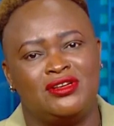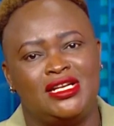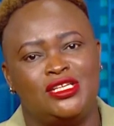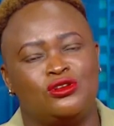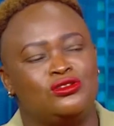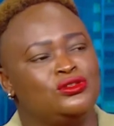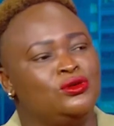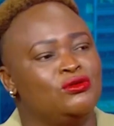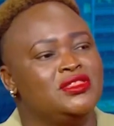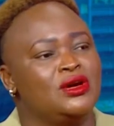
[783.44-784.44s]
really not
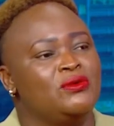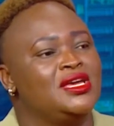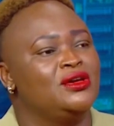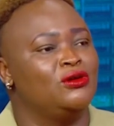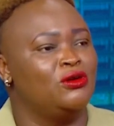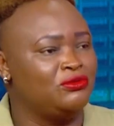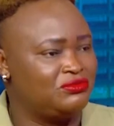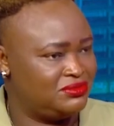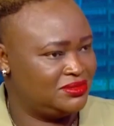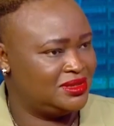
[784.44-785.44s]
gone the way
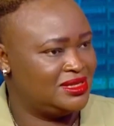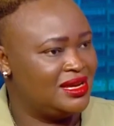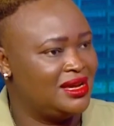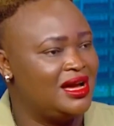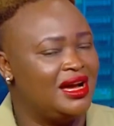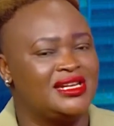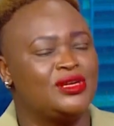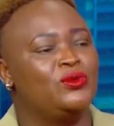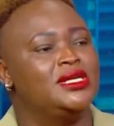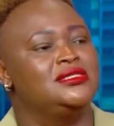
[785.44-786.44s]
of
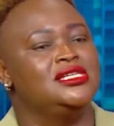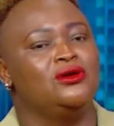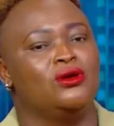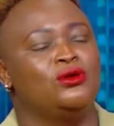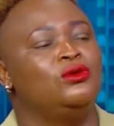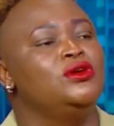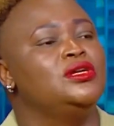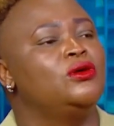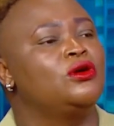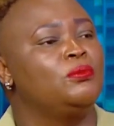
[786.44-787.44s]
requesting or
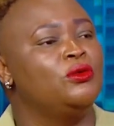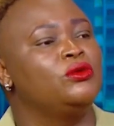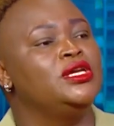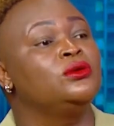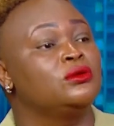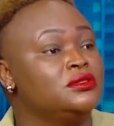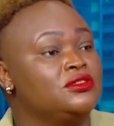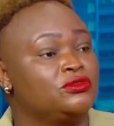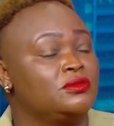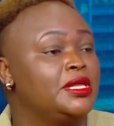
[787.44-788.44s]
going or borrowing loans
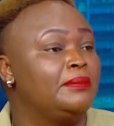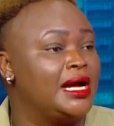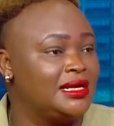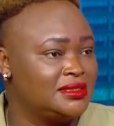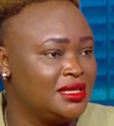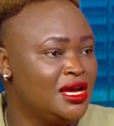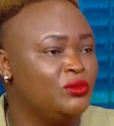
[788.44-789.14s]
from the banks,